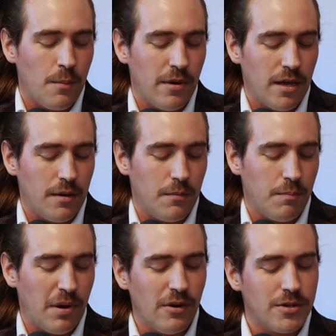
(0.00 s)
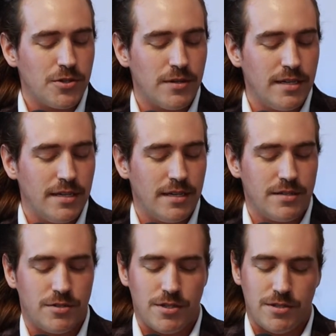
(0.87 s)
But poetry
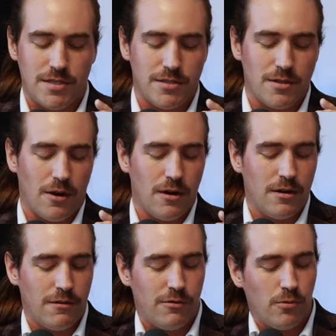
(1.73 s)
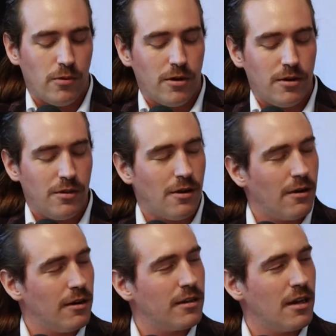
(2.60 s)
is just this art of the word and the
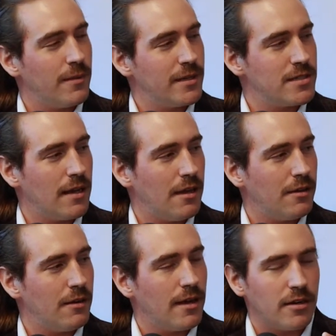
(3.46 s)
heart coming together,